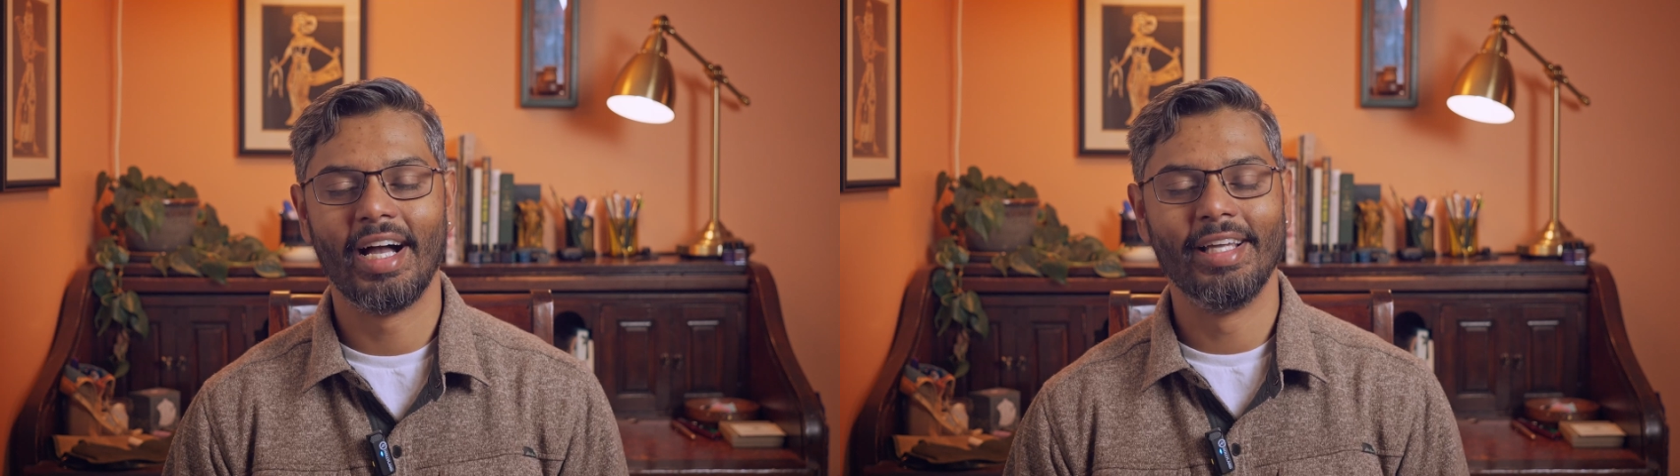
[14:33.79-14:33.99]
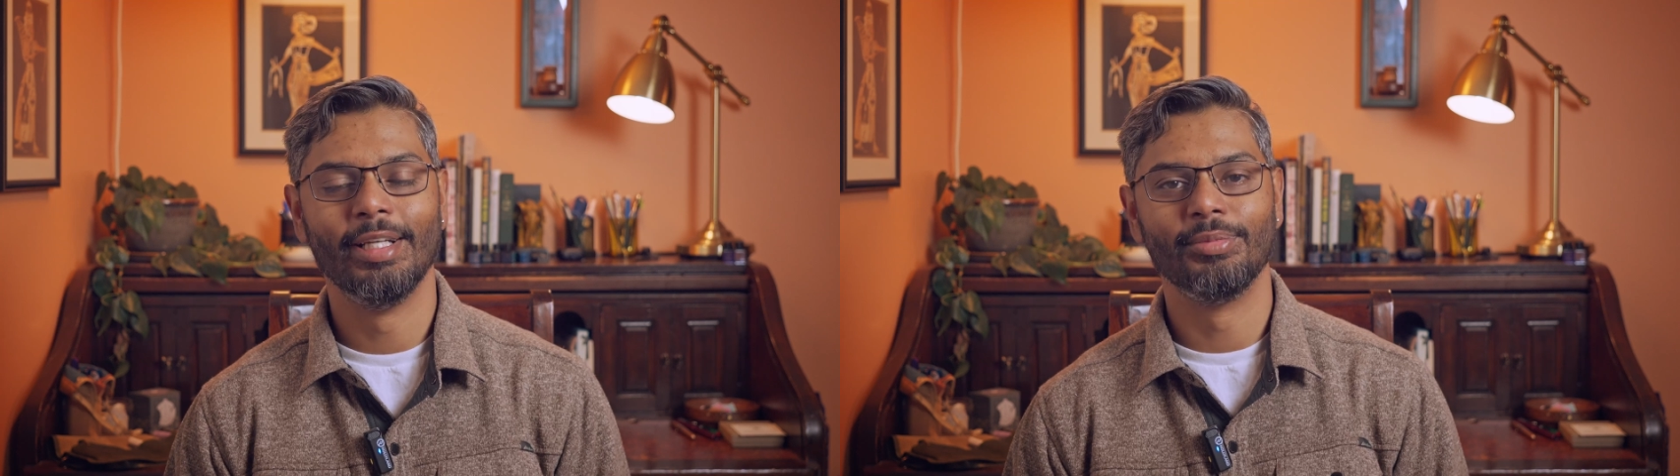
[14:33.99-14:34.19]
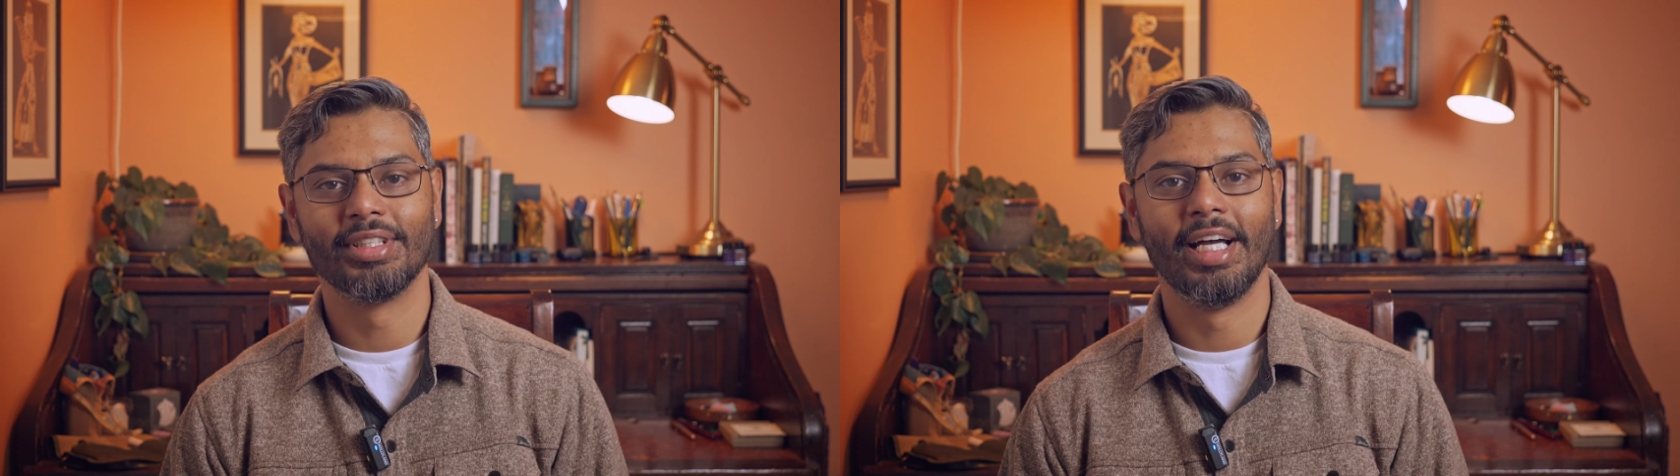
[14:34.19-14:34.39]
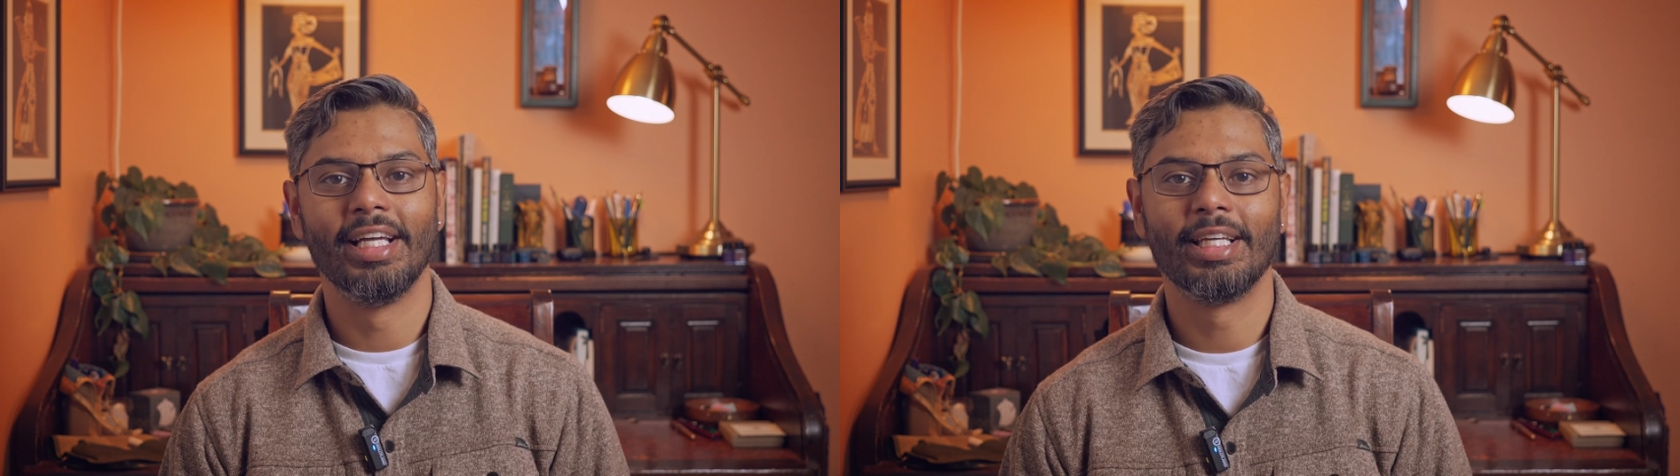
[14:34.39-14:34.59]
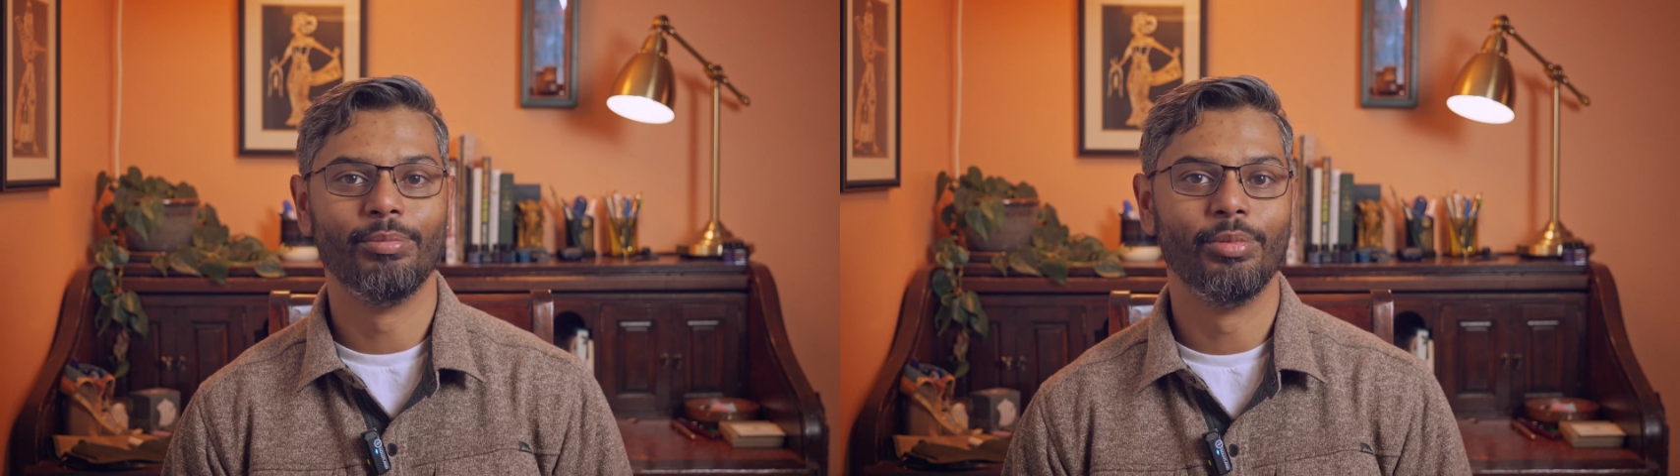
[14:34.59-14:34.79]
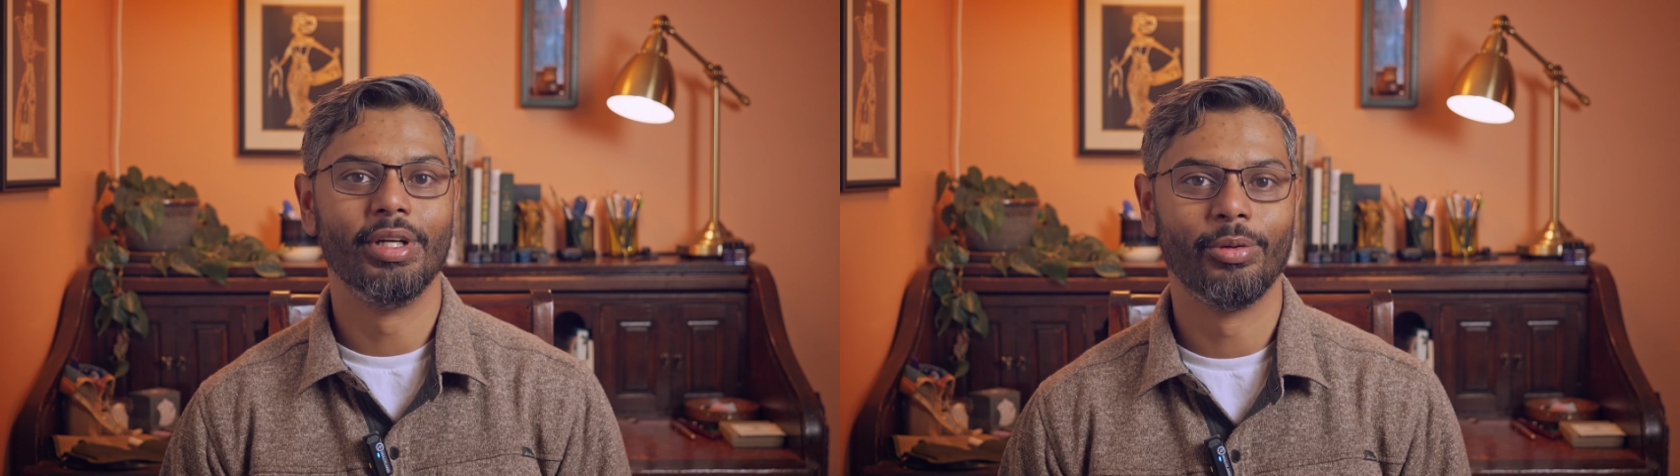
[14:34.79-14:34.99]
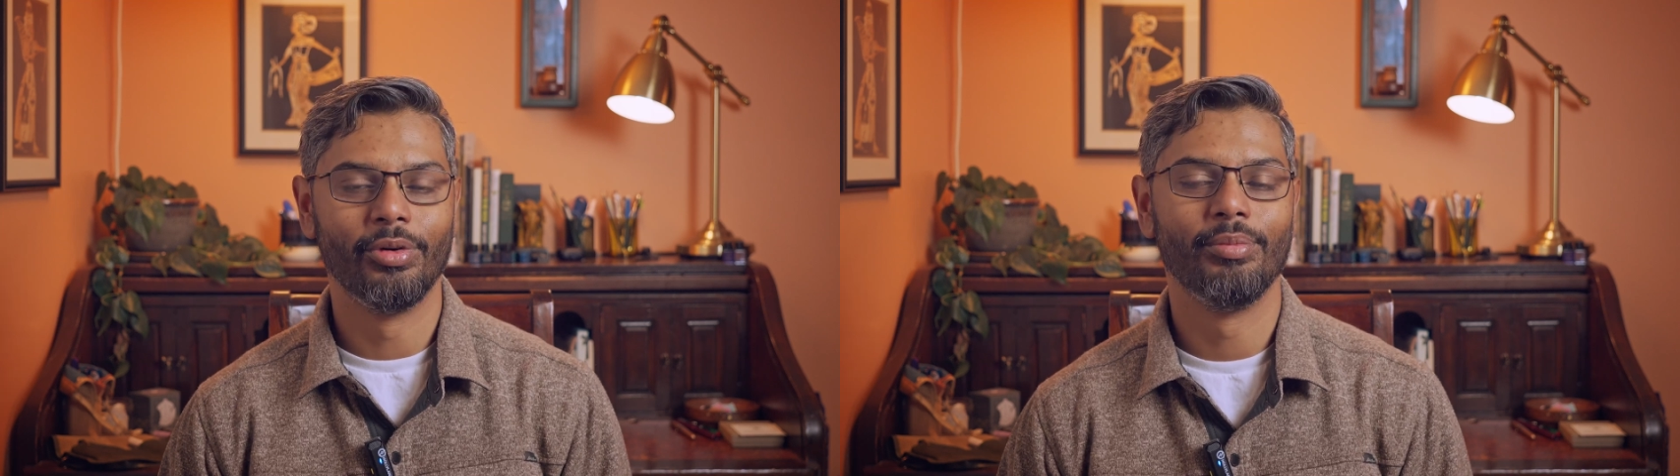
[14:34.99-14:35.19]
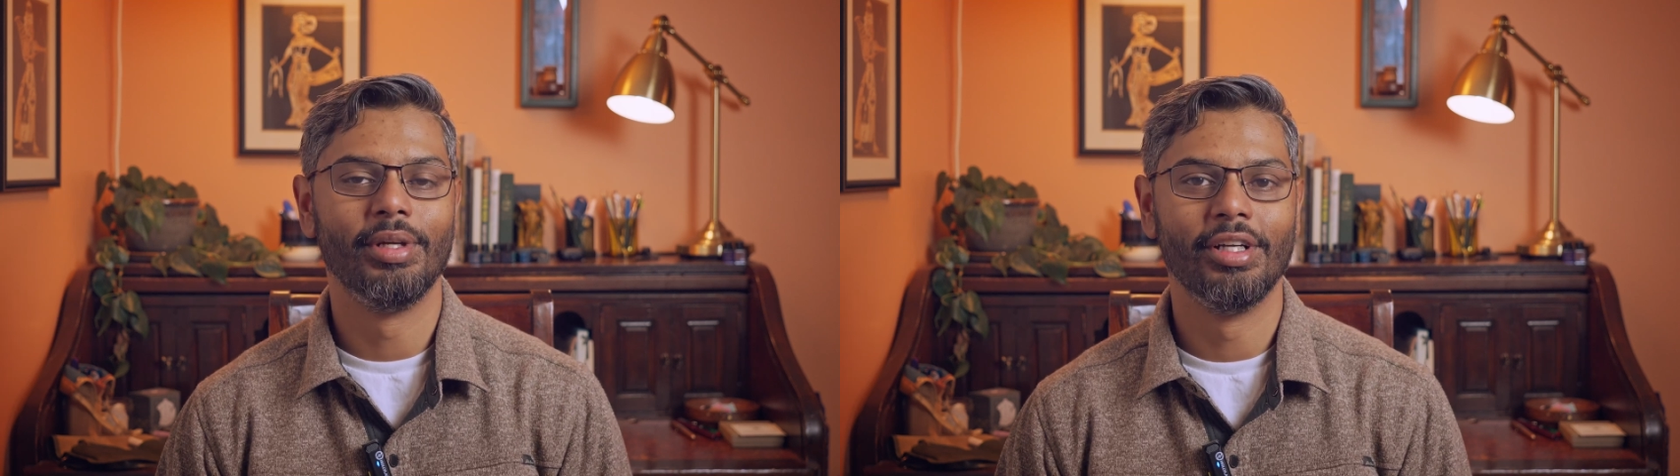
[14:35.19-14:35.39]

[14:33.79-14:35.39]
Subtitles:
items I can bring with